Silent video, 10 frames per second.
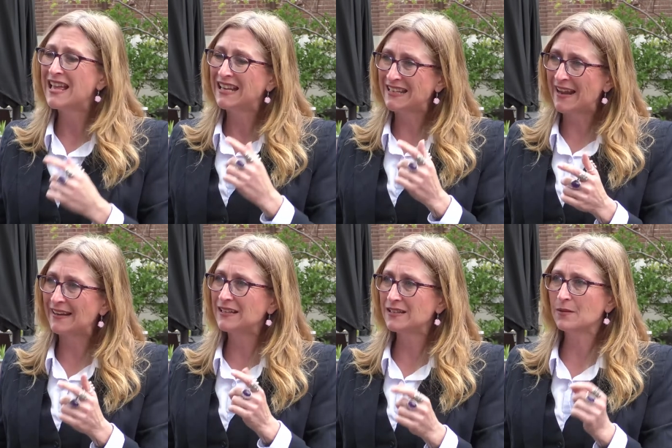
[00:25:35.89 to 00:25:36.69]

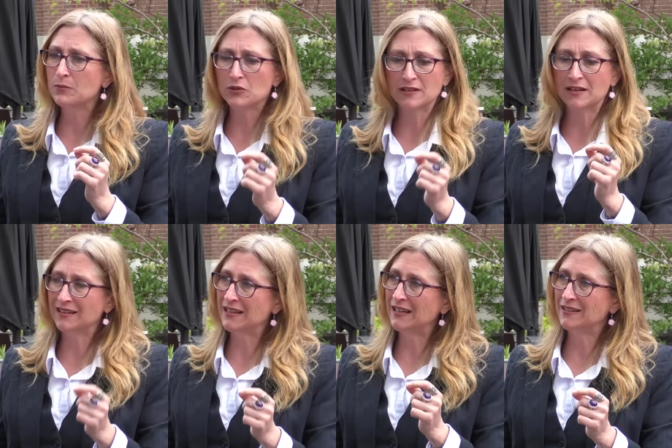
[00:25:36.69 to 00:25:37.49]
90-some% of the
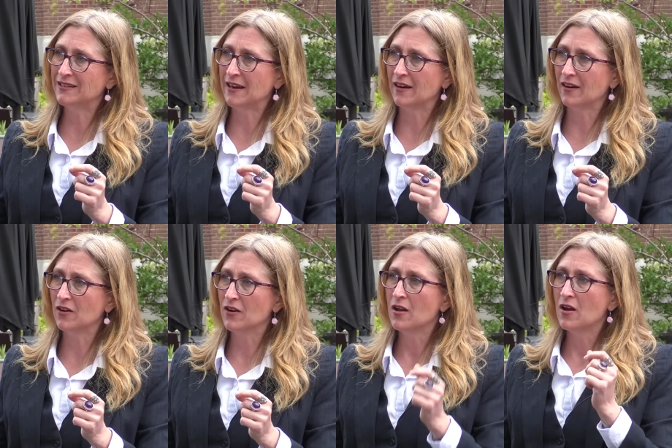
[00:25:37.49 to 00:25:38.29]
kids there
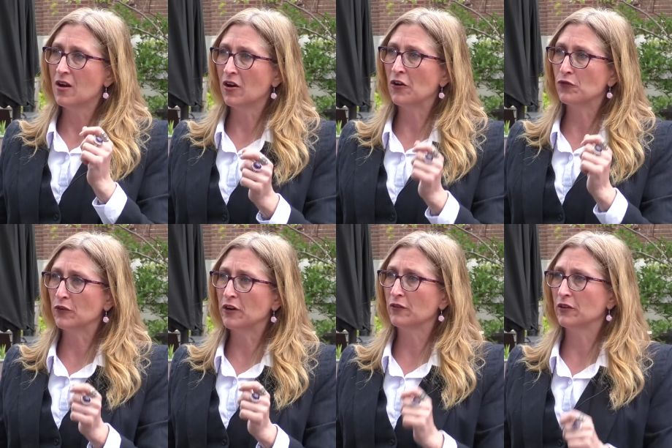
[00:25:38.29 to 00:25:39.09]
are in
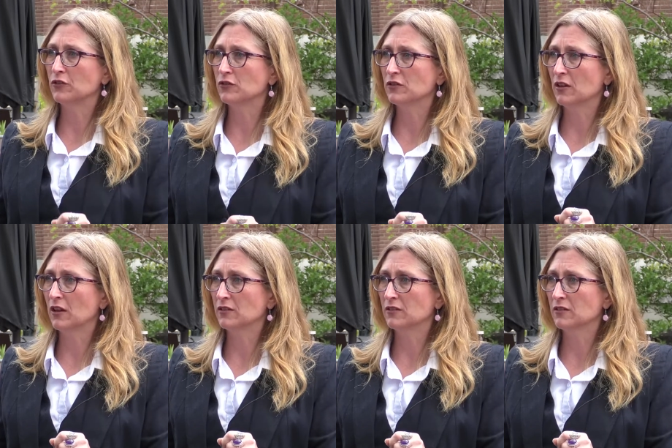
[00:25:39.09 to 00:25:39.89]
free or reduced
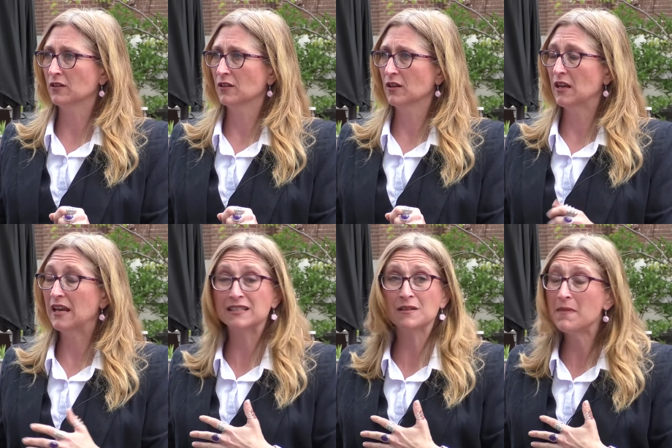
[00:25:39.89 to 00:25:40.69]
lunch.
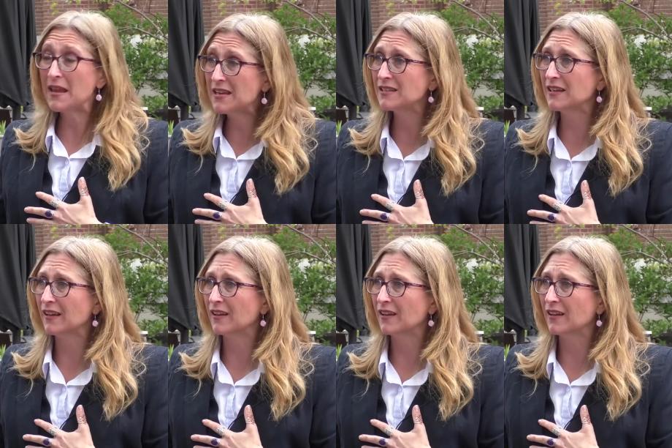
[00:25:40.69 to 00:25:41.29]
It's amazing.